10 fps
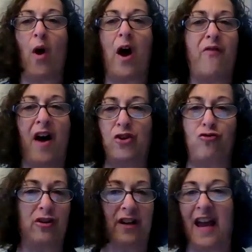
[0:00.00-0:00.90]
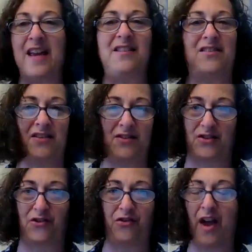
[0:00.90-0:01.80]
1,200
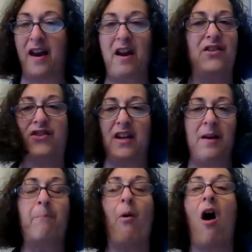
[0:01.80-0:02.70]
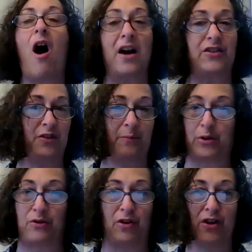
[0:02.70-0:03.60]
cases. That is
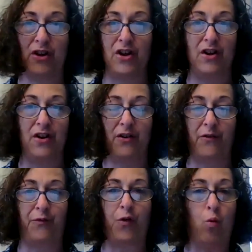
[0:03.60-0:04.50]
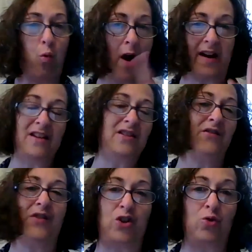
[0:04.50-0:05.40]
impossible for one
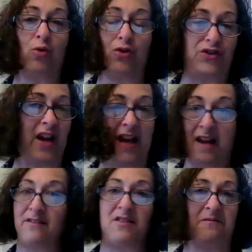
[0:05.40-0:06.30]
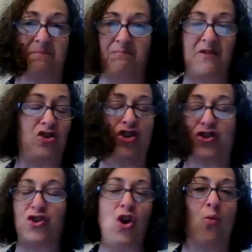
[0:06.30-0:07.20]
individual to handle. There's
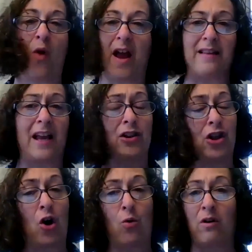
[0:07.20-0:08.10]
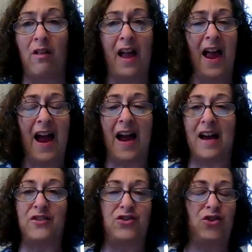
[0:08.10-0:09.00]
just no way. Like Lowell
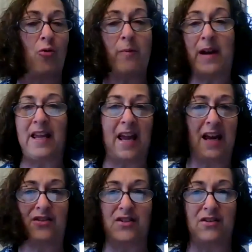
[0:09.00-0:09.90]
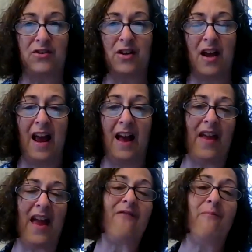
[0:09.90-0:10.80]
has so many cases, and
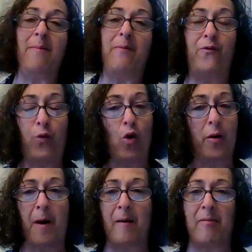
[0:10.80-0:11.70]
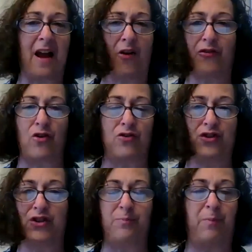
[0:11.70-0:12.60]
they have maybe four public health
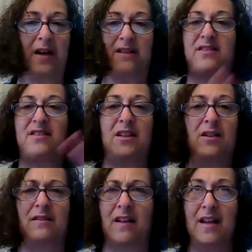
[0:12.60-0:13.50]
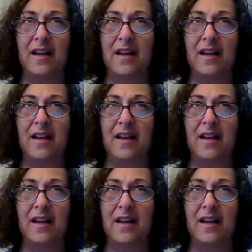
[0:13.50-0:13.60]
nurses, but it's still